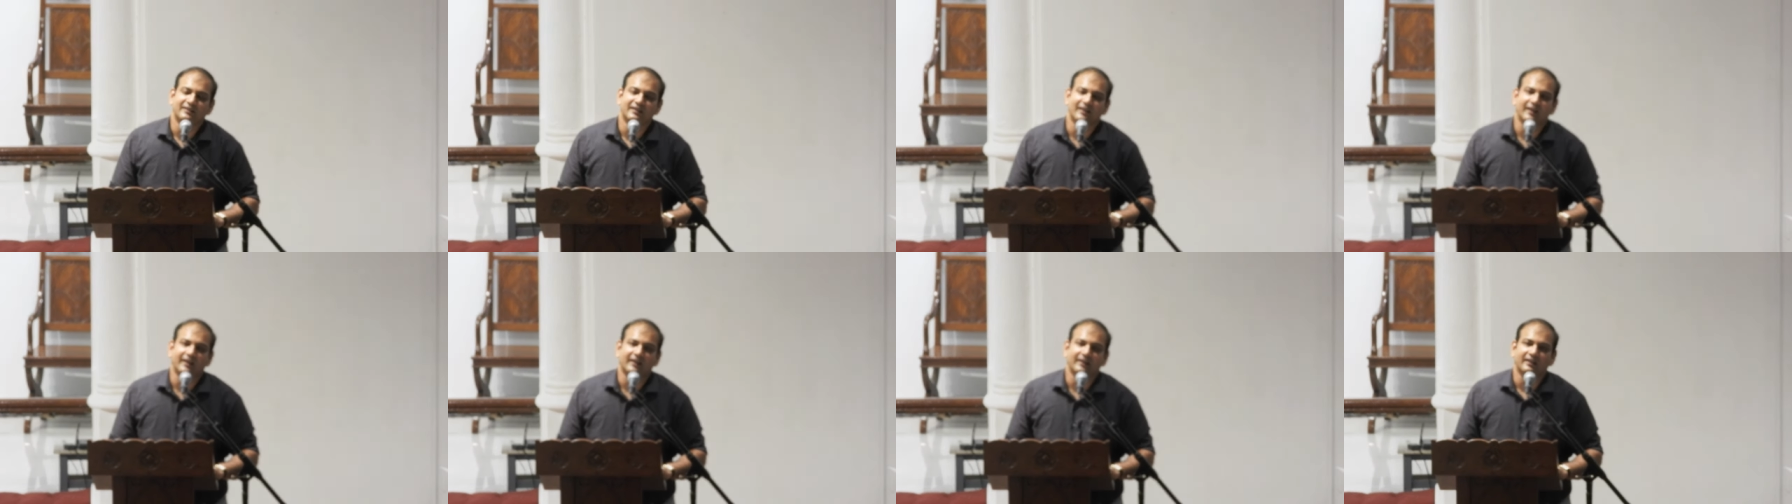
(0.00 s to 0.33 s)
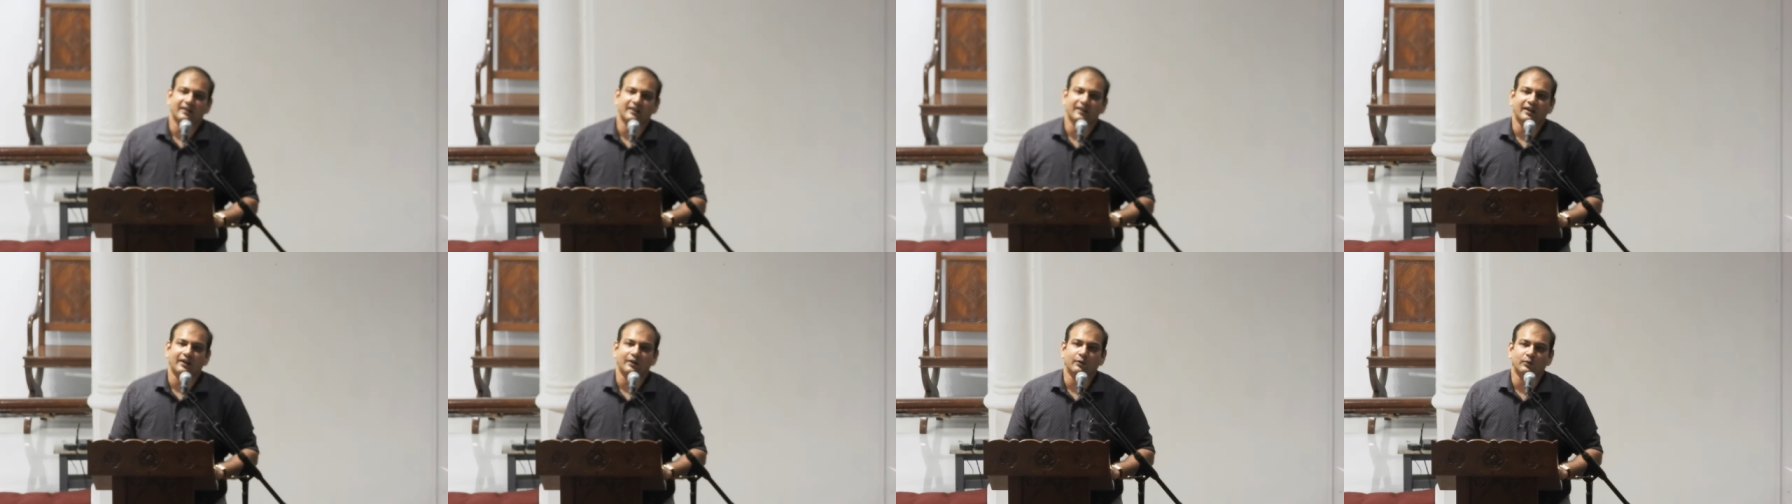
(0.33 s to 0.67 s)

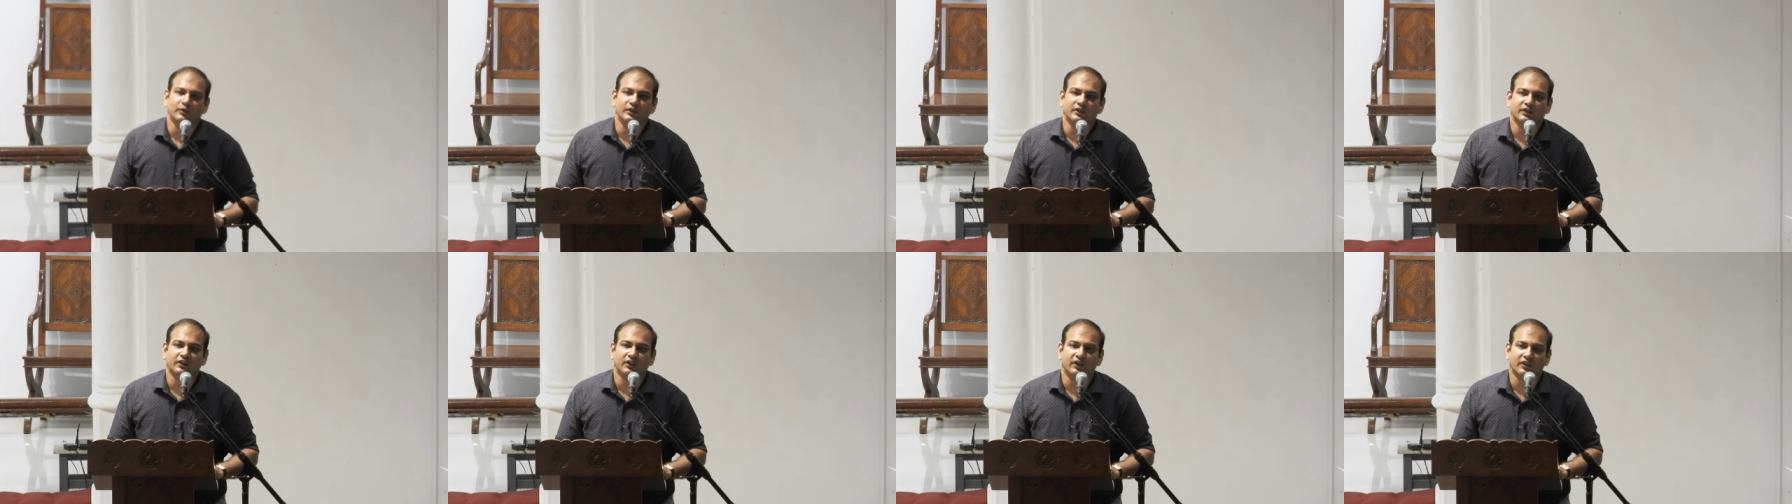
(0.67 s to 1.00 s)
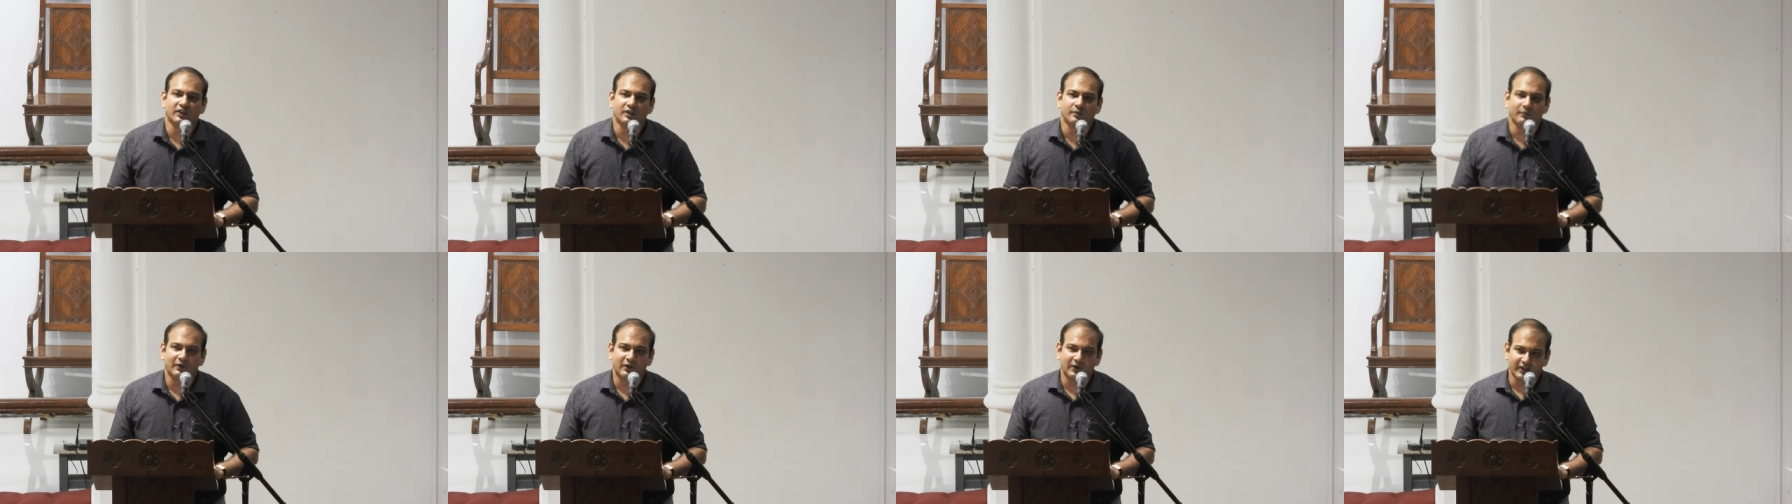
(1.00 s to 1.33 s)
that I will
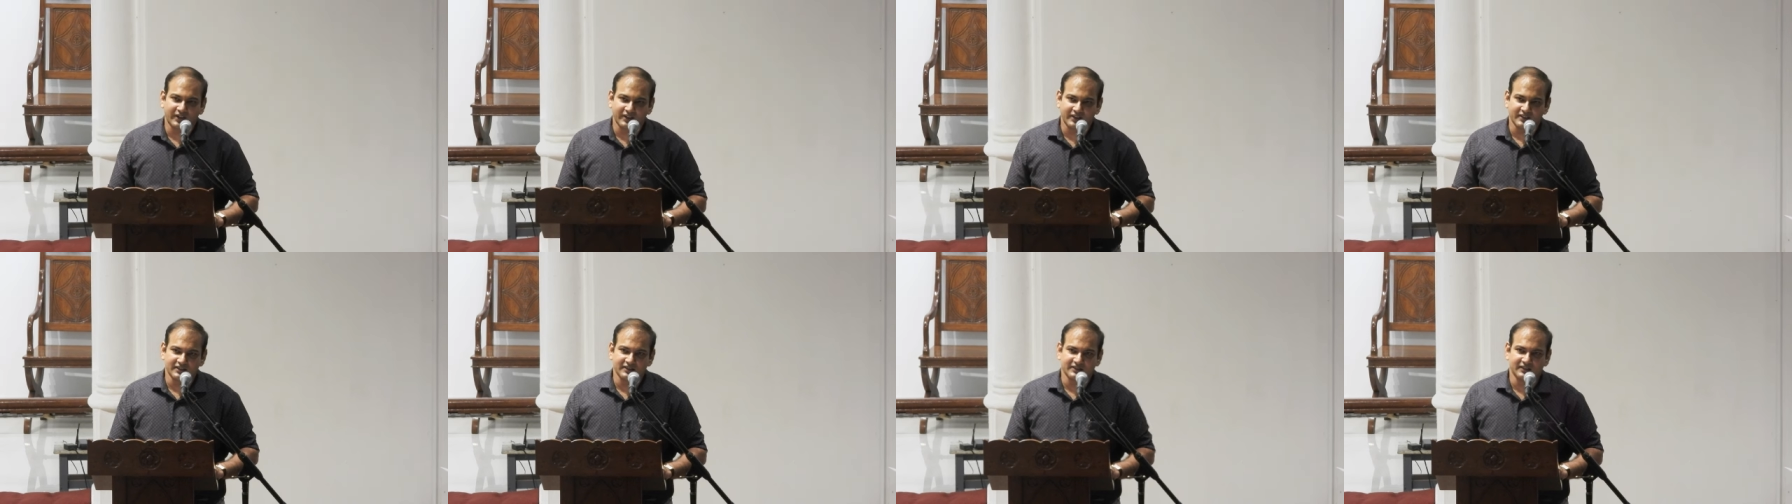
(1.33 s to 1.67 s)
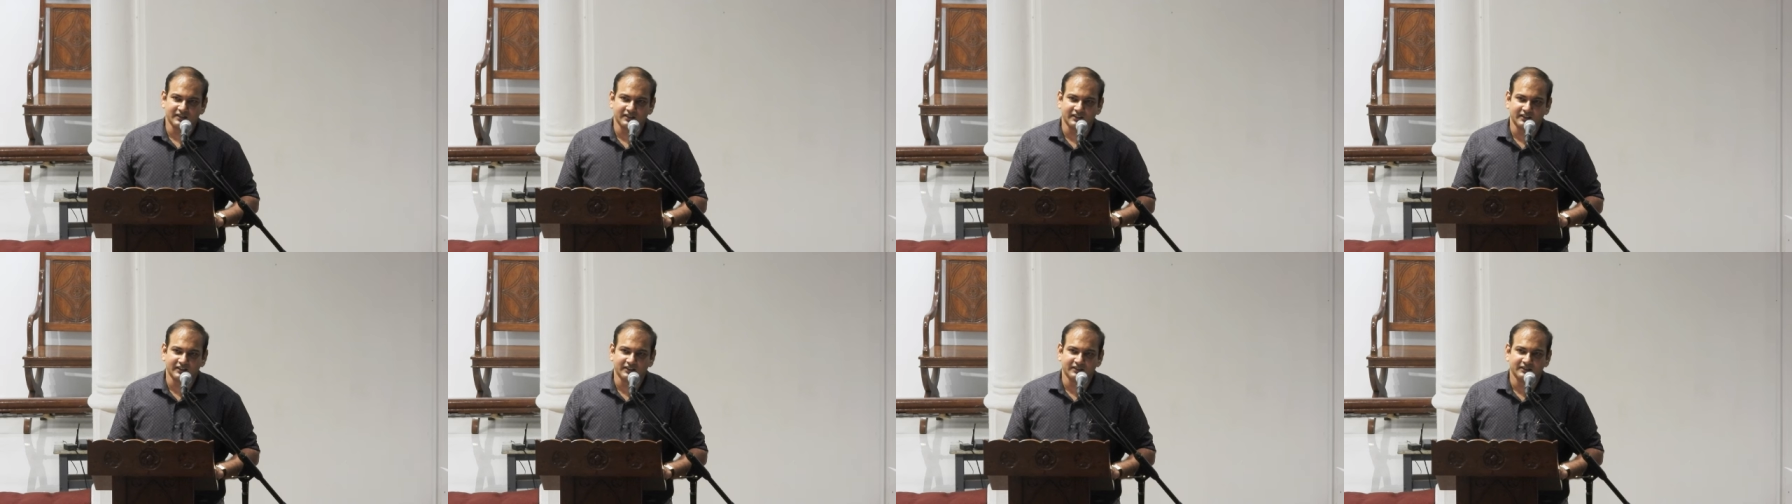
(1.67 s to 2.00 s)
talk about
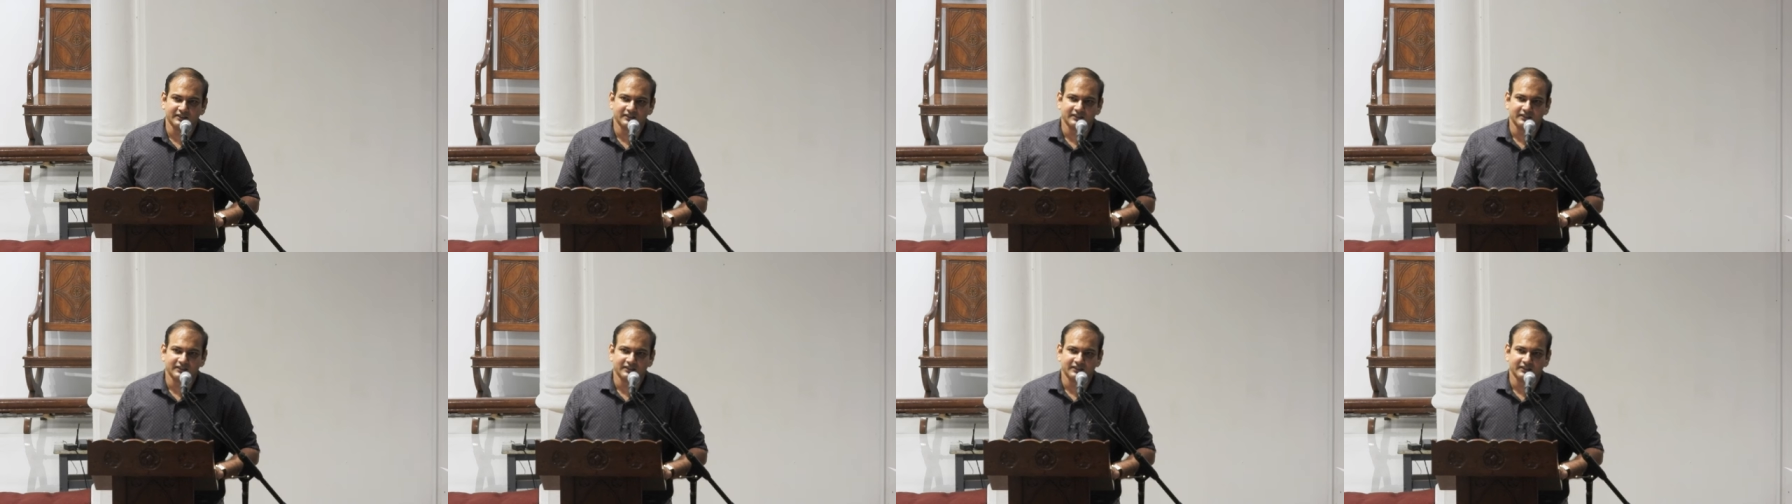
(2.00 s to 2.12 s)
is uh,